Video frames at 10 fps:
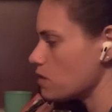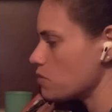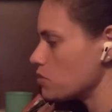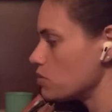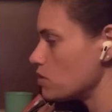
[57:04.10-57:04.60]

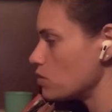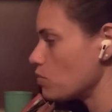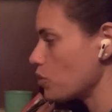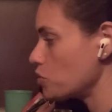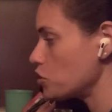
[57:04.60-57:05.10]
opportunity to
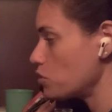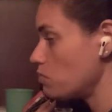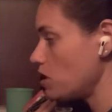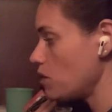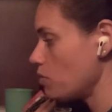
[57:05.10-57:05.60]
approach you and
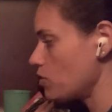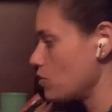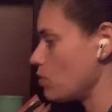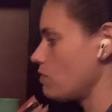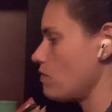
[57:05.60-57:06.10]
meet up with you
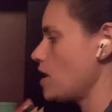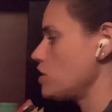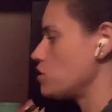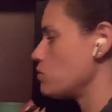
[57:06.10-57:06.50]
and find you.